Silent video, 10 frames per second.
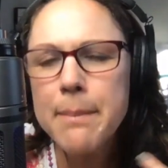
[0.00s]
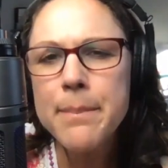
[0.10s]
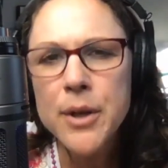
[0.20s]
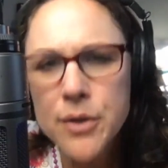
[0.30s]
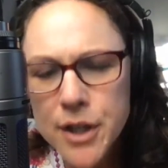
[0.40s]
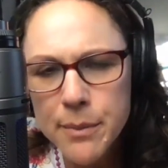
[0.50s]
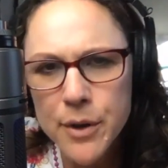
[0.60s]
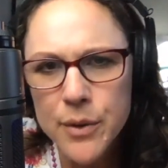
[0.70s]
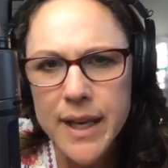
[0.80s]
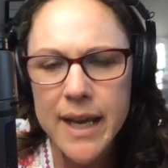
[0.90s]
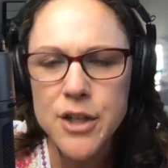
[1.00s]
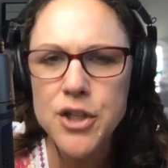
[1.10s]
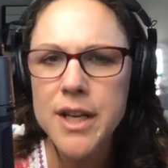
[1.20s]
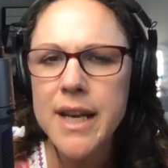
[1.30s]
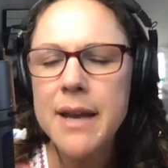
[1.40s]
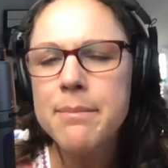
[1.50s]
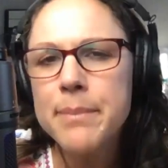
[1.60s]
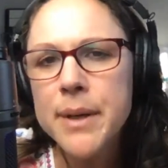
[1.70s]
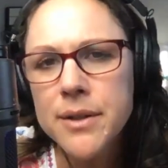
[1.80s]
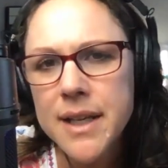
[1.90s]
build communication and
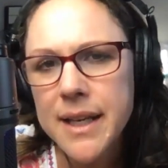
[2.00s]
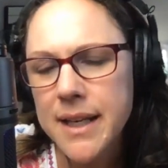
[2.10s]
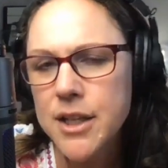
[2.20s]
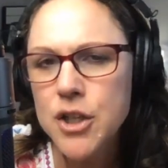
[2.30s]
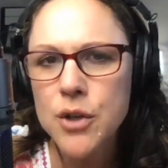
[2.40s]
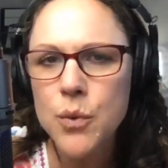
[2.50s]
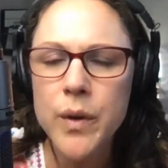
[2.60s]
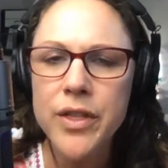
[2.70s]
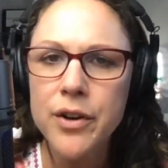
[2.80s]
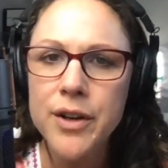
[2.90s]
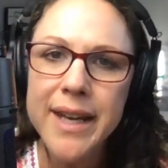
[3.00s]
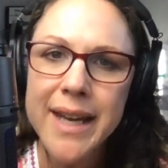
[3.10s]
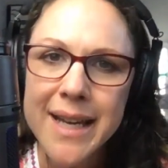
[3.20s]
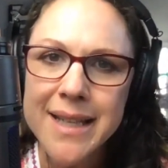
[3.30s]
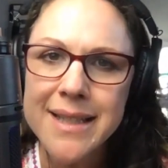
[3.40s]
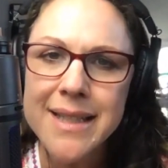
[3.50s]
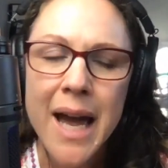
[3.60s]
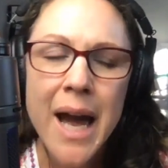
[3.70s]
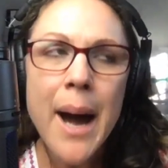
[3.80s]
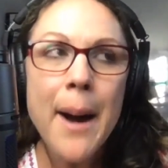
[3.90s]
build connection with our kids.
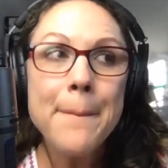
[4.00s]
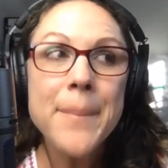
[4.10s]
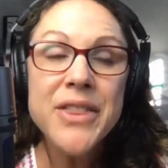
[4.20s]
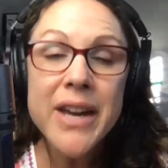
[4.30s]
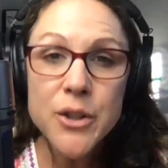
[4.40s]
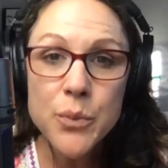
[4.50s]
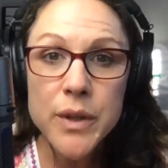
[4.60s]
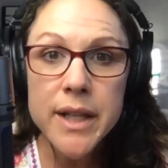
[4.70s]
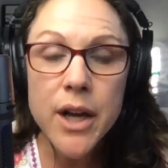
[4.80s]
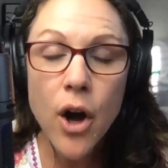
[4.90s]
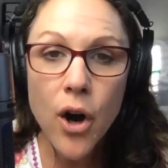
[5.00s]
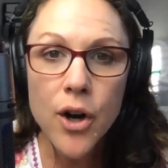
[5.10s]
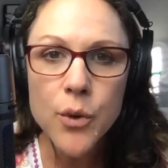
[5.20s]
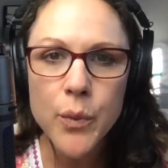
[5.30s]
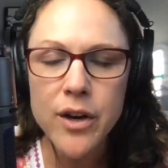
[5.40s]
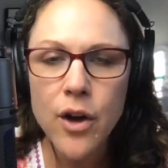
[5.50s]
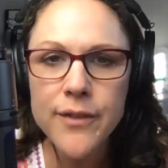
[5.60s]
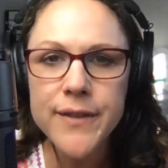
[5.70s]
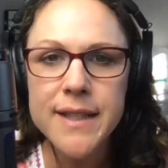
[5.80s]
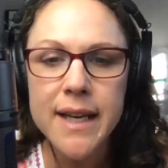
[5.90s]
But that's really hard when all
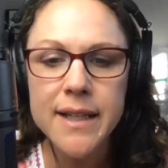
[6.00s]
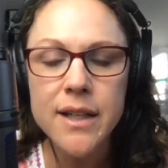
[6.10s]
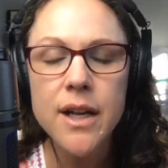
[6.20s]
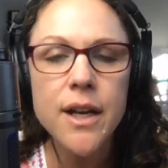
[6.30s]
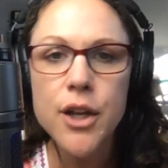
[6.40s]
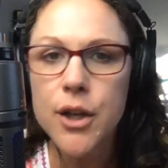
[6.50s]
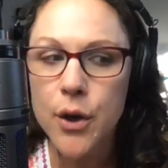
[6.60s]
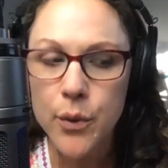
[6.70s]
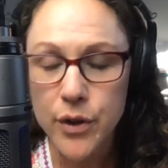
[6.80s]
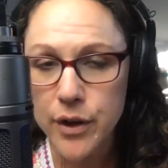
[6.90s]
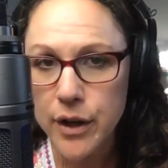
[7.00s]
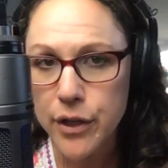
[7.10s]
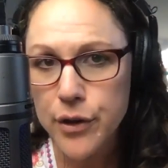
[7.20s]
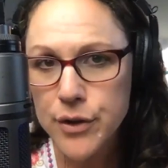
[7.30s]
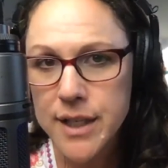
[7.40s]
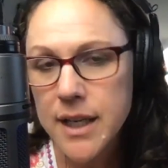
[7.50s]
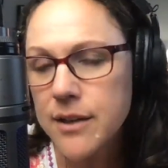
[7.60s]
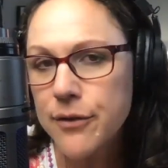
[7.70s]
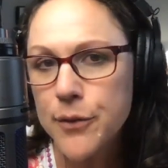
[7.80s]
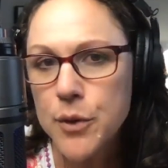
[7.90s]
of a sudden, the
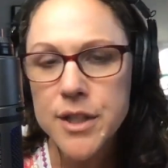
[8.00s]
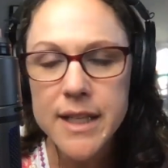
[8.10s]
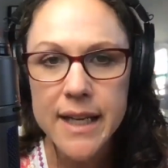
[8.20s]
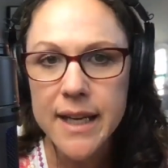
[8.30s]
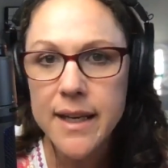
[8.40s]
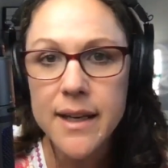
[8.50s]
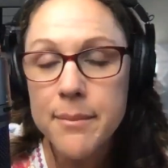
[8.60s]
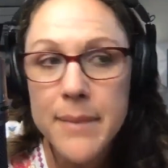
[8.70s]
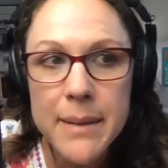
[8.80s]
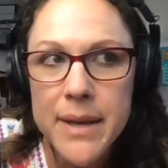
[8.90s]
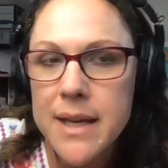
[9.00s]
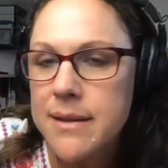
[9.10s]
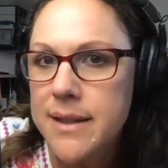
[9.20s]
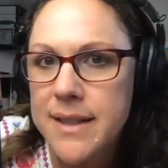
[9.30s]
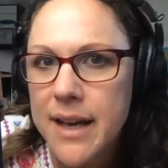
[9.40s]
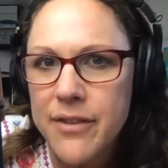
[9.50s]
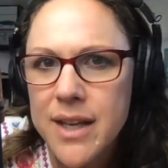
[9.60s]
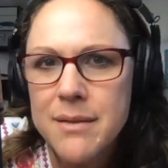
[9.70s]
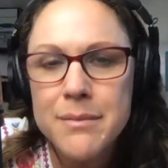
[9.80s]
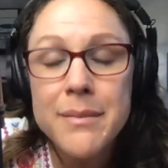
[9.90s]
13, 14, maybe
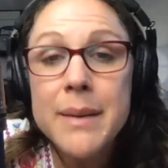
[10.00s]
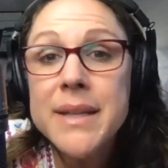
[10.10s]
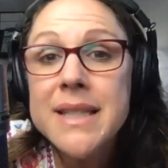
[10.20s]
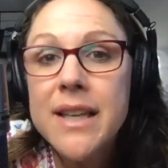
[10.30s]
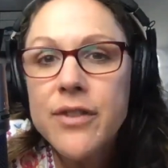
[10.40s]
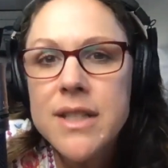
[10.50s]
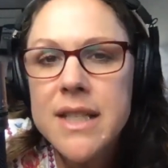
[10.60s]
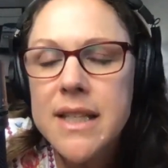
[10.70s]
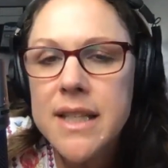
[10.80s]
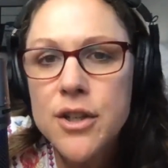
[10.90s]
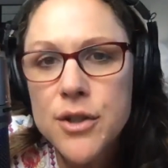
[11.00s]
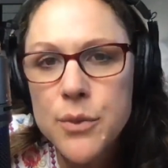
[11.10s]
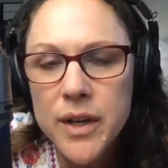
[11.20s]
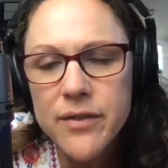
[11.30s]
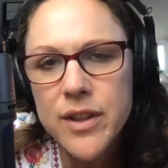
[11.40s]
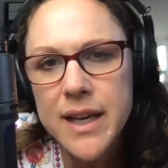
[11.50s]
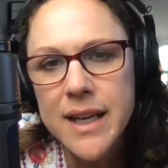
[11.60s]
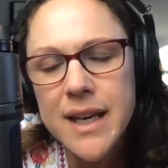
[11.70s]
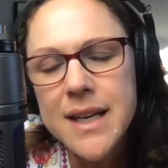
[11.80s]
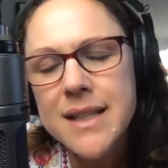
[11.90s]
7, maybe 17 years, whatever
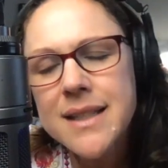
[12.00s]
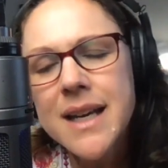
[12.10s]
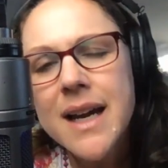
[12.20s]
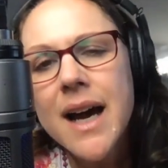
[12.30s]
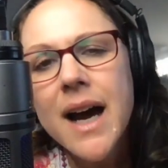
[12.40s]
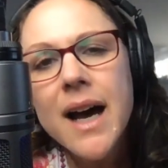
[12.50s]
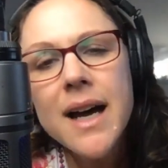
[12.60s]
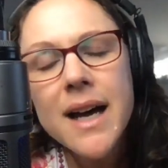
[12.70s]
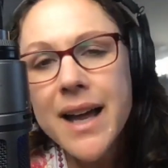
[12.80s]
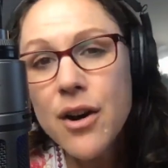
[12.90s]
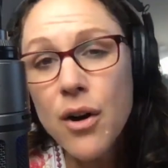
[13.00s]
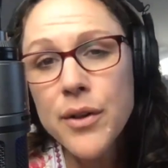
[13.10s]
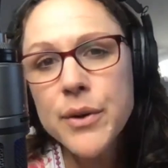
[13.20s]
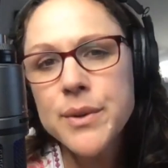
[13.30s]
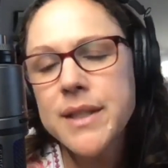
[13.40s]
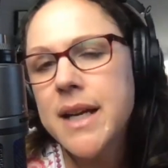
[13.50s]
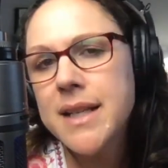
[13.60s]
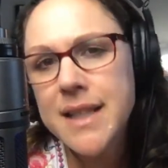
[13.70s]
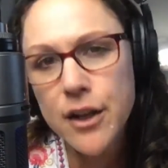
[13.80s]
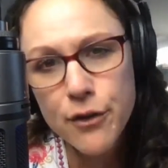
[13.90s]
that is, and all those
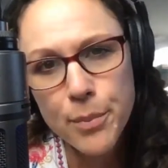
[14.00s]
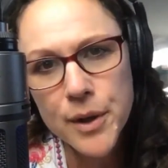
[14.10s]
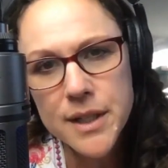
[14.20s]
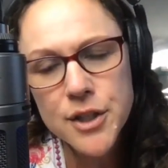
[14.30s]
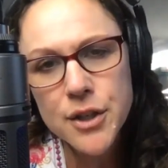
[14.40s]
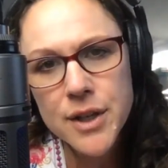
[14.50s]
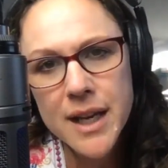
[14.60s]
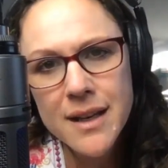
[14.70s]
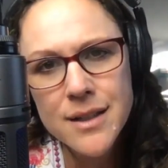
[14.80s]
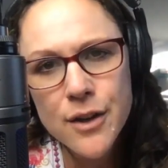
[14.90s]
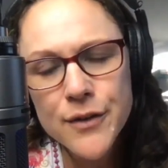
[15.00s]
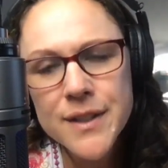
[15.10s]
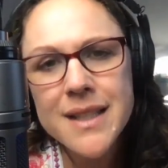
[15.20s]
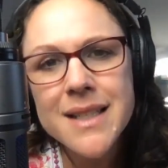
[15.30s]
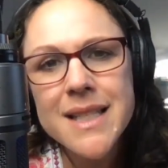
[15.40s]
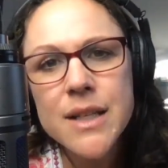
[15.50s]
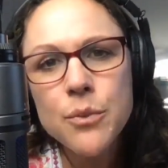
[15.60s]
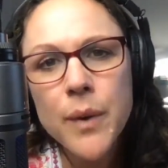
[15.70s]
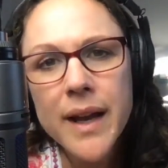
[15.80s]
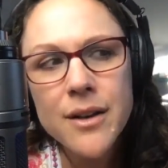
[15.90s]
days that you've put into your kid is all of a sudden
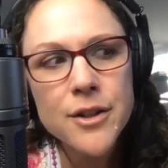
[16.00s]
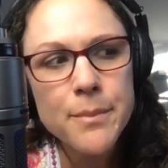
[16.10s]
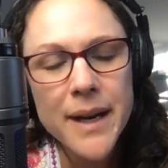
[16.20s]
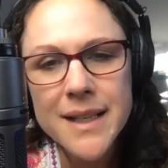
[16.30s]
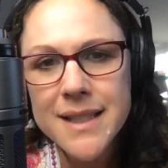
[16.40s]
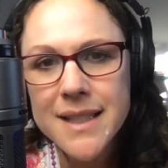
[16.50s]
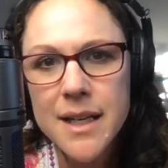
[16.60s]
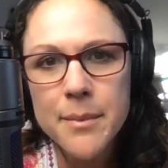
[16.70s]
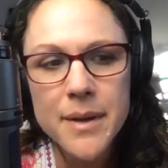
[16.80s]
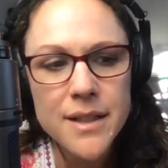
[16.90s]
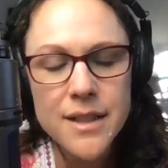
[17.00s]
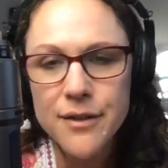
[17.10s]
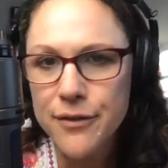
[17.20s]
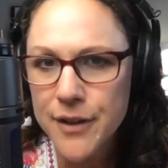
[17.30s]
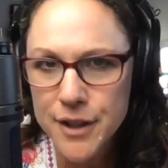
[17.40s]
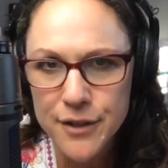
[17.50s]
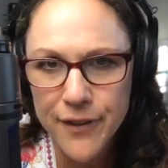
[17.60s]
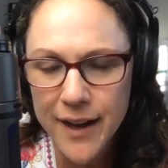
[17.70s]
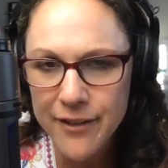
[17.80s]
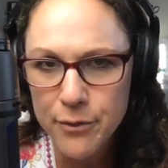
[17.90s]
derailed by some defunct
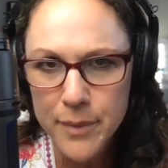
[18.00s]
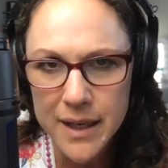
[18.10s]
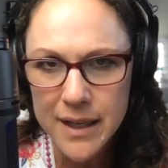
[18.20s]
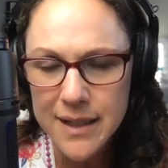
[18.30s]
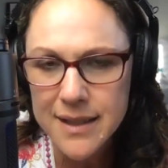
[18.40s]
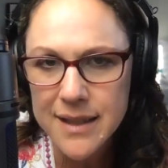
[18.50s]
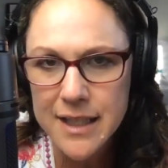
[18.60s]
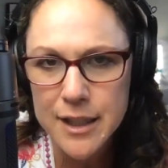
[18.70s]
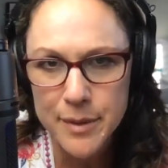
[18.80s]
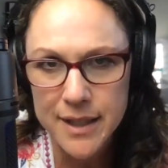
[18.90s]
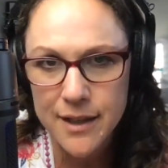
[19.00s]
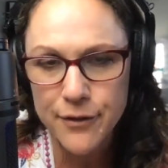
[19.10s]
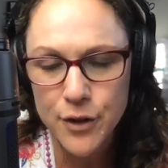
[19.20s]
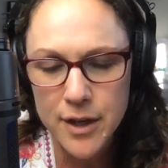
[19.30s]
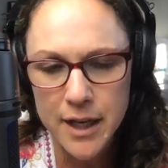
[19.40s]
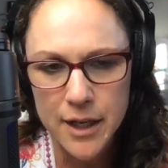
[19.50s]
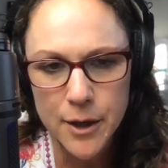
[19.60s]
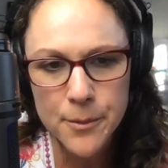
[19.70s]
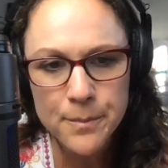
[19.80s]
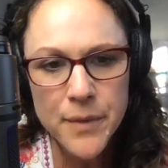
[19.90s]
5-minute assessment of your
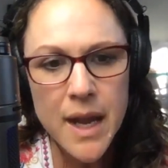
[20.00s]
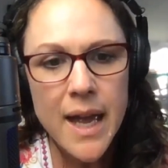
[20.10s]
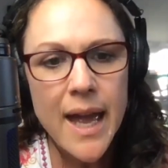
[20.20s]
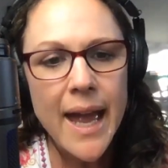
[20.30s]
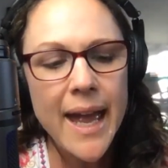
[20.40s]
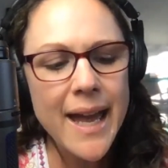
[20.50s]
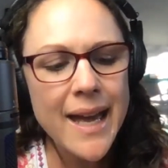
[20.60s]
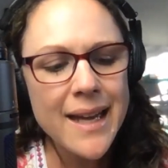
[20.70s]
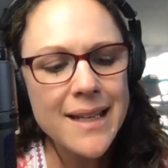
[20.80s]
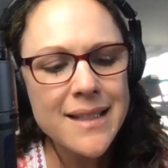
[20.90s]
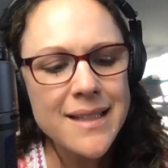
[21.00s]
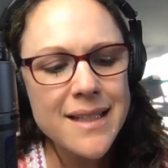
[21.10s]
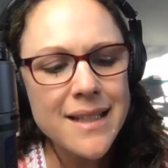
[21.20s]
kiddo. And